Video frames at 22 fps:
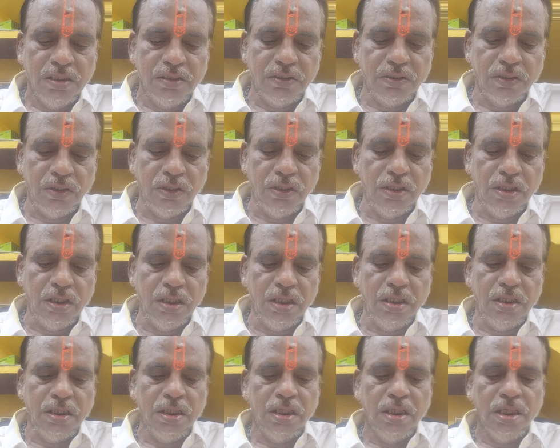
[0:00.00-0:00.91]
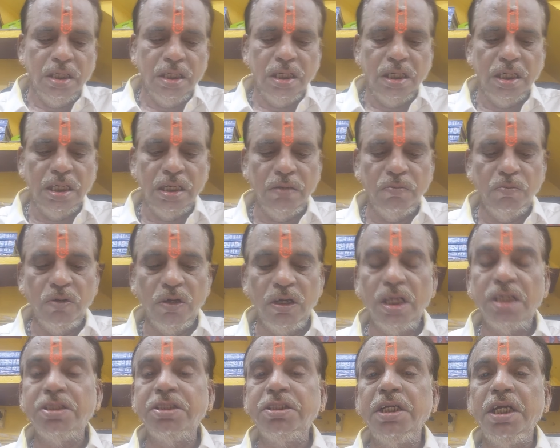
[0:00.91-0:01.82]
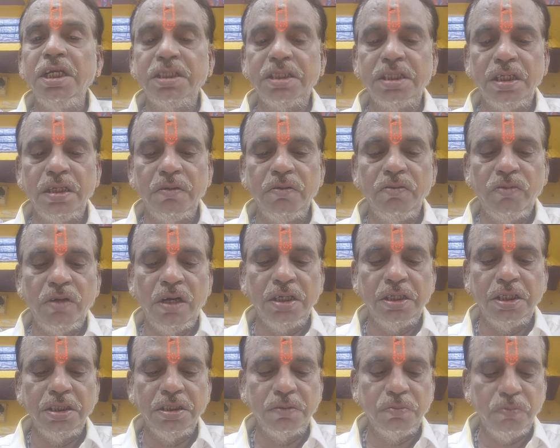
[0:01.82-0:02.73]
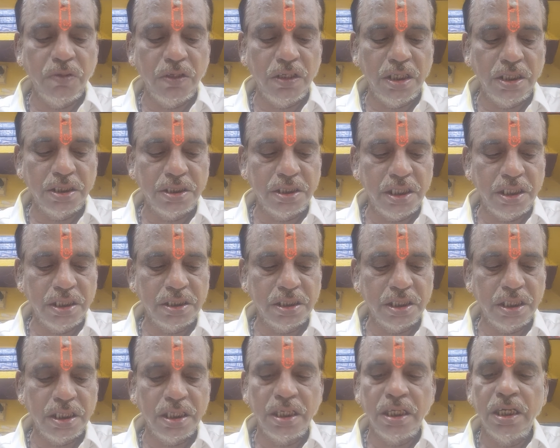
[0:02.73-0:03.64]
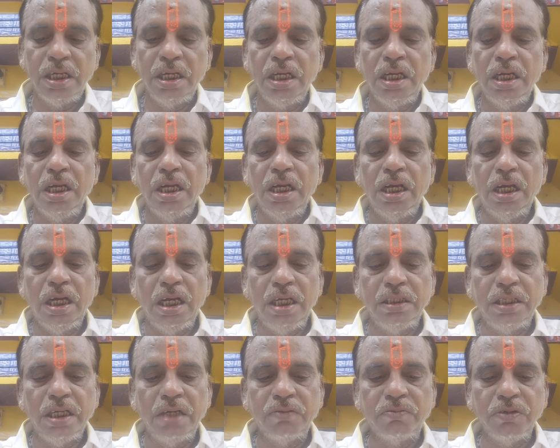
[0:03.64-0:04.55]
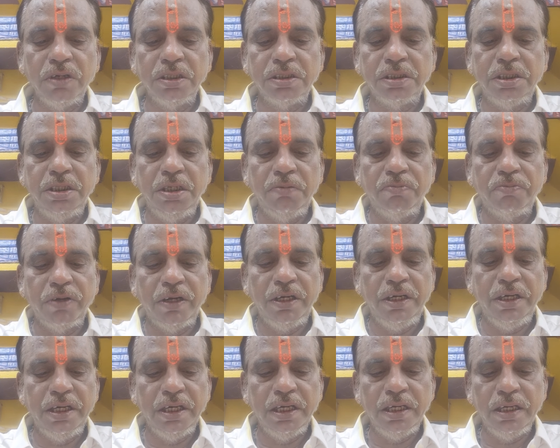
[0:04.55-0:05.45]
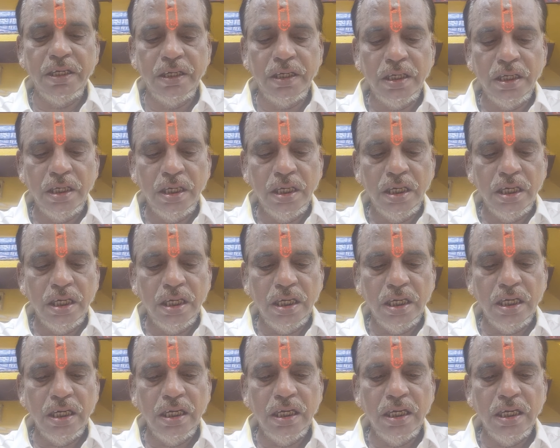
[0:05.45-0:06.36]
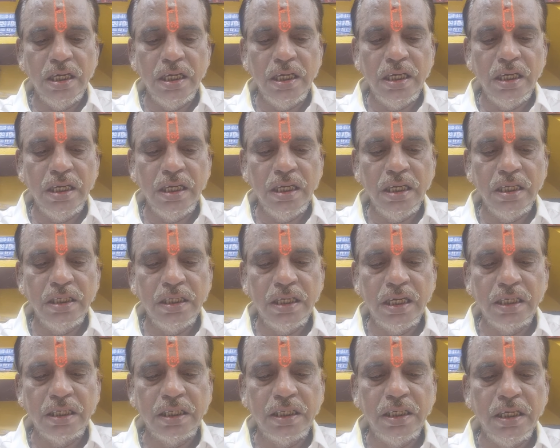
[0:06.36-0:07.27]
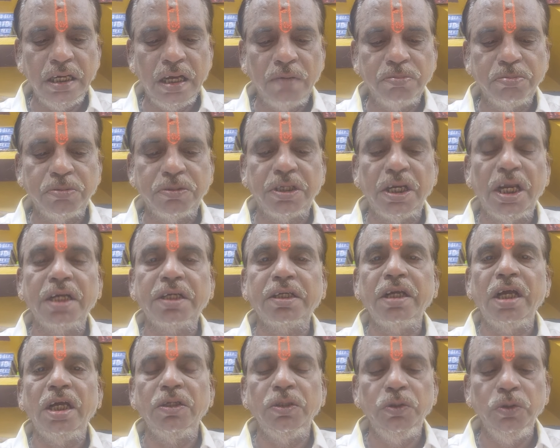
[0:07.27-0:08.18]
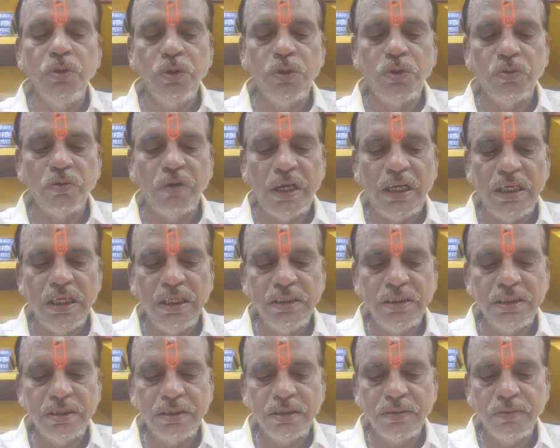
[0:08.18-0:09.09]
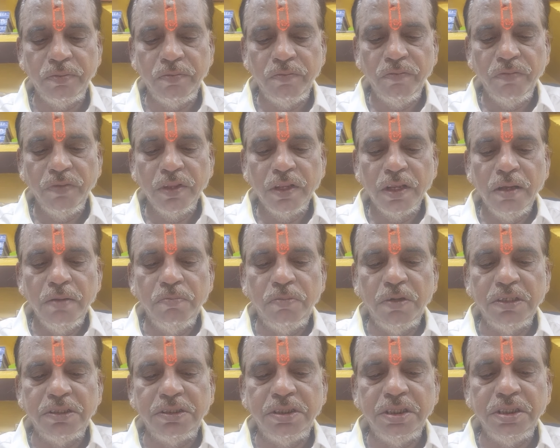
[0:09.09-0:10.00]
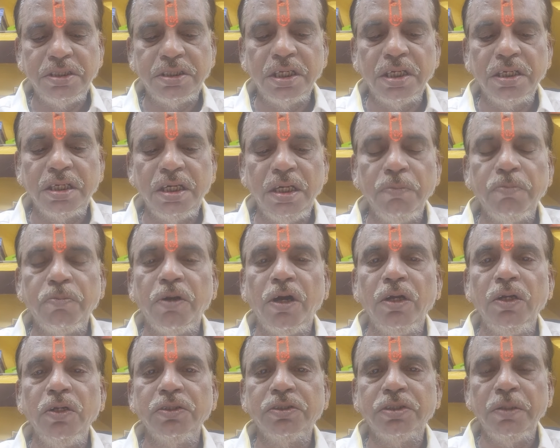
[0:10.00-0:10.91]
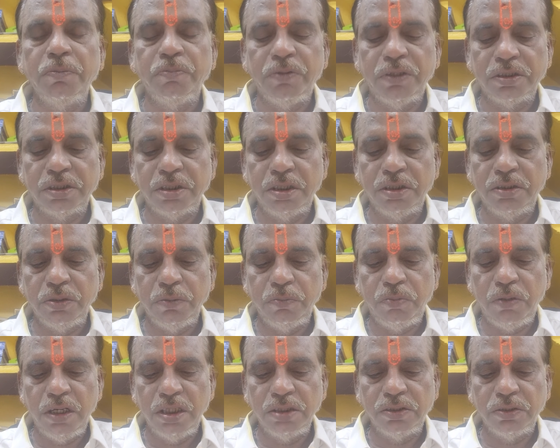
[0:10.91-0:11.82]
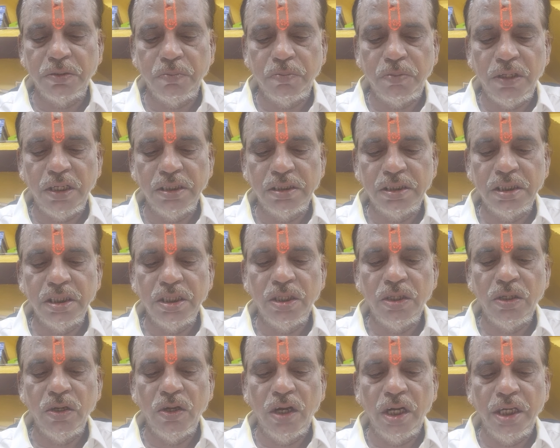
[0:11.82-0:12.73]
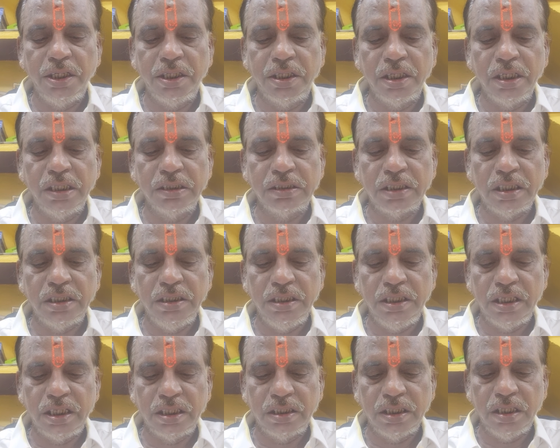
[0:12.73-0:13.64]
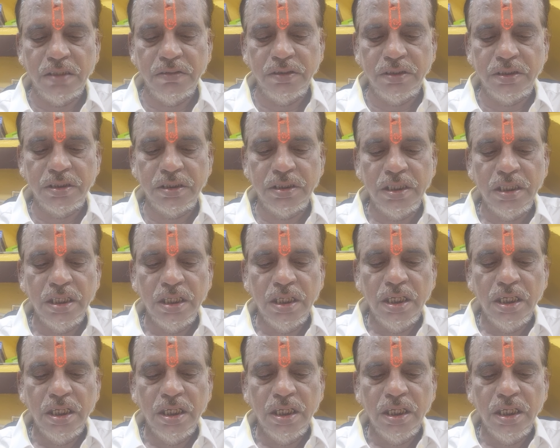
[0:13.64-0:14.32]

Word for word: So, uh, molestation, what is molestation? Uh, that was defined uh, that abstract or use violence, persistently follows the person to place to place, loiters near the house,